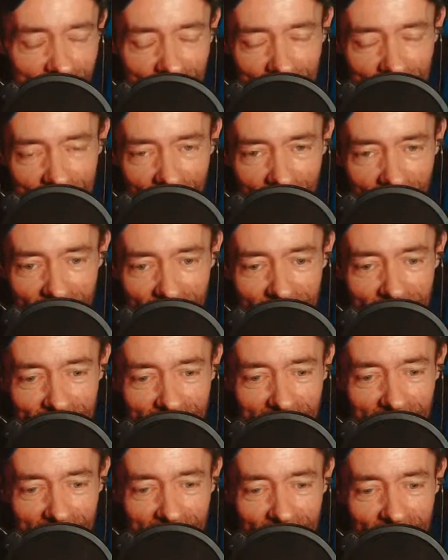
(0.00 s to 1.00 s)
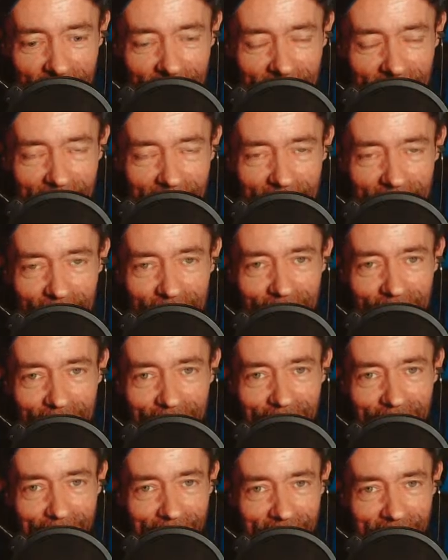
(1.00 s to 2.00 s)
right,
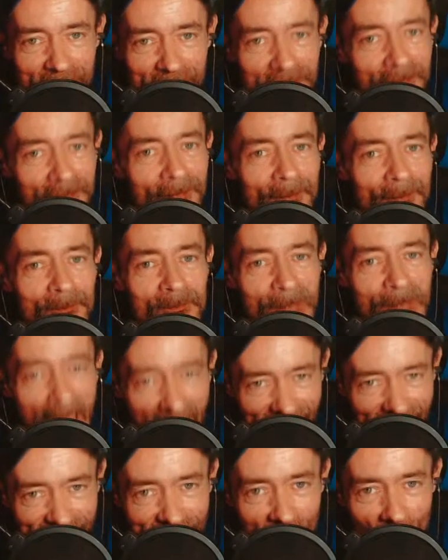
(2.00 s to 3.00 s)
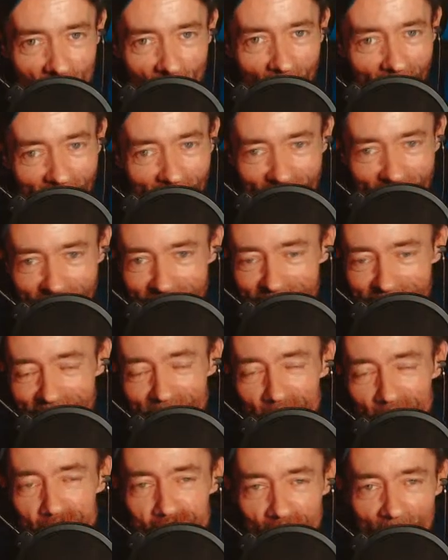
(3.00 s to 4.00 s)
is man corn.
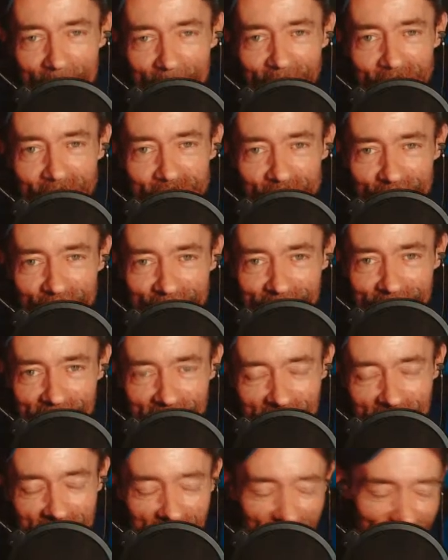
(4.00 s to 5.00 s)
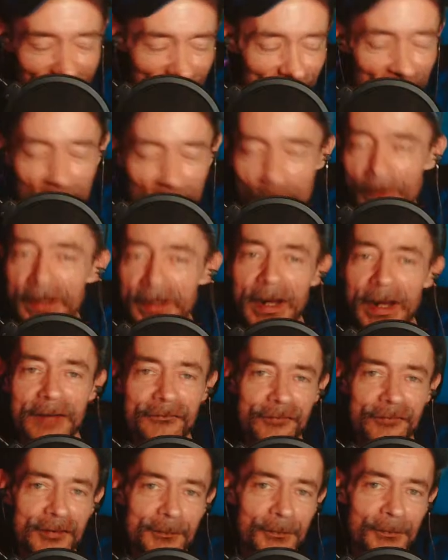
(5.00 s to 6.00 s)
Jimmy Jeans. Even when I
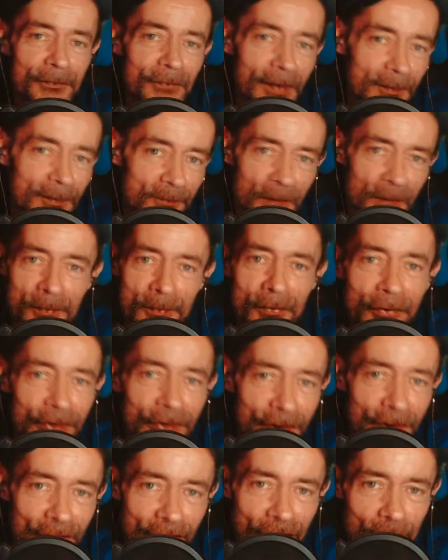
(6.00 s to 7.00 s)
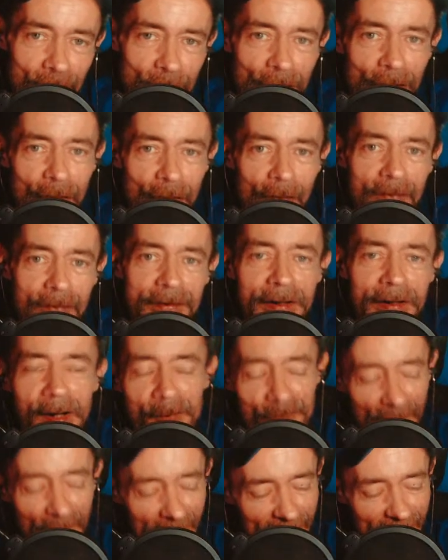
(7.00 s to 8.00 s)
see like people eating sweet corn now,
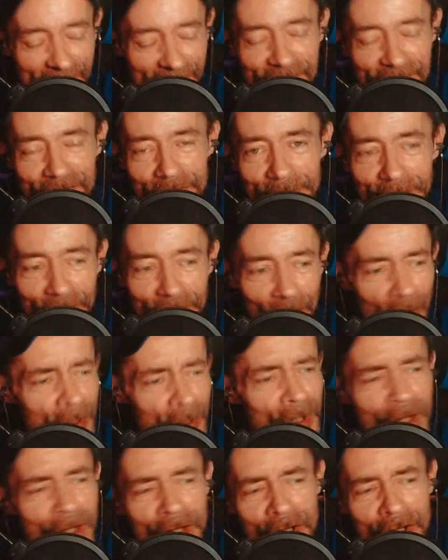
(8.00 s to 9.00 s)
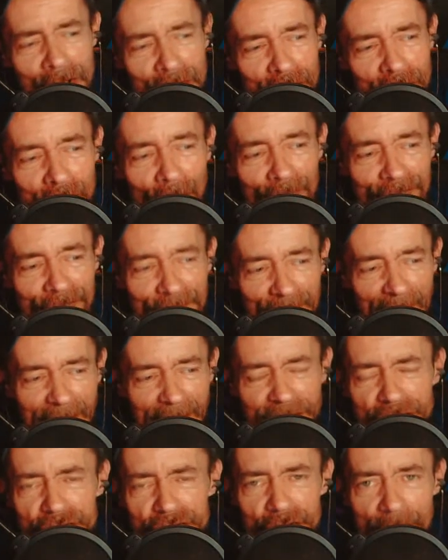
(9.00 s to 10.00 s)
if I get sweet corn, because of
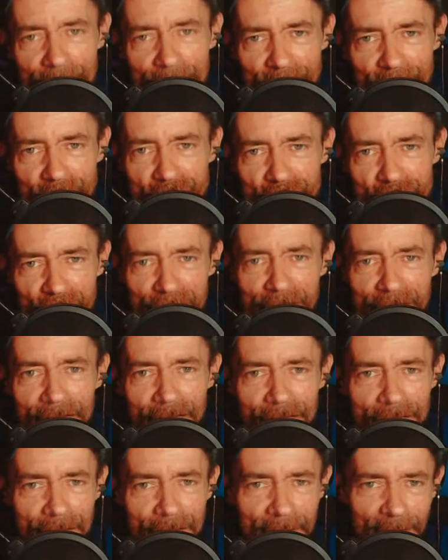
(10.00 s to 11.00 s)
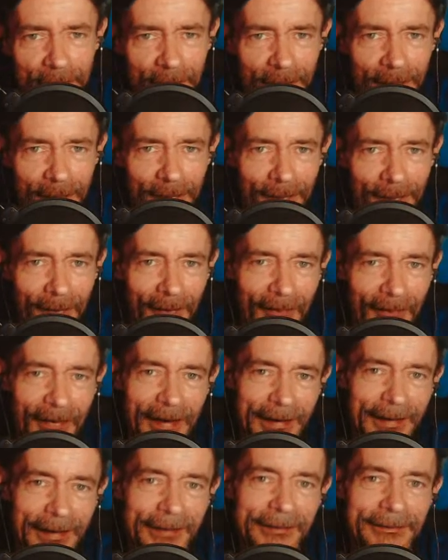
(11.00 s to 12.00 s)
that Jimmy Jeans, all I
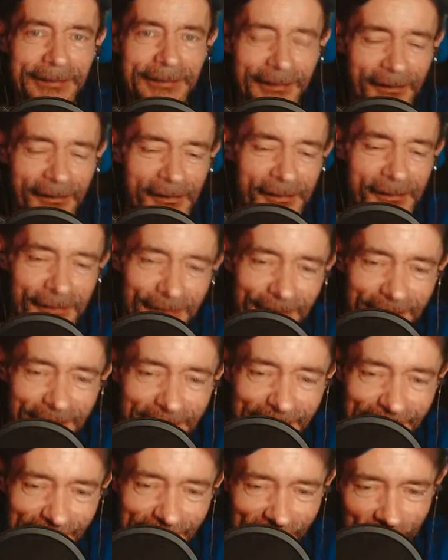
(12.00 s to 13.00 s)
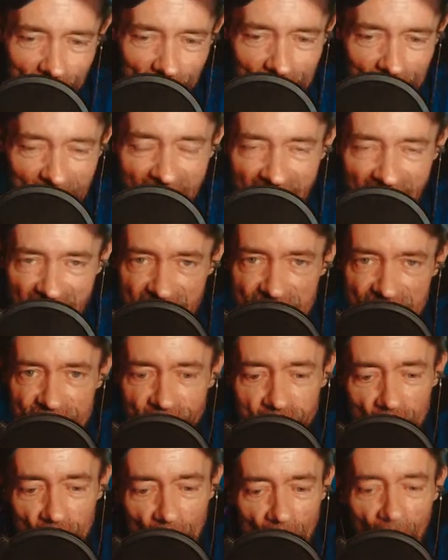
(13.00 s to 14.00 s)
can hear is man
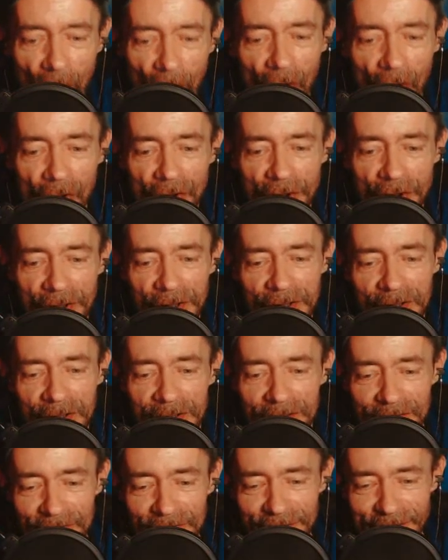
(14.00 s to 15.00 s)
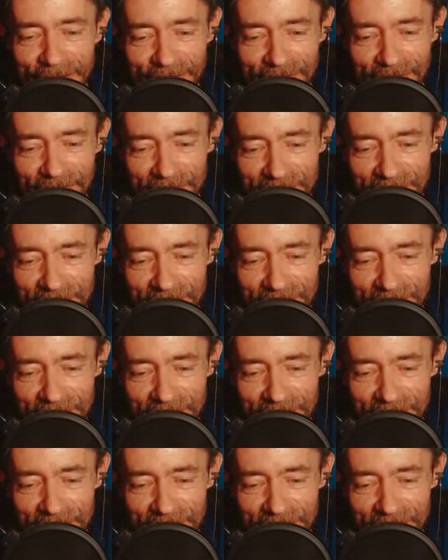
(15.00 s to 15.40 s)
corn. Ladies and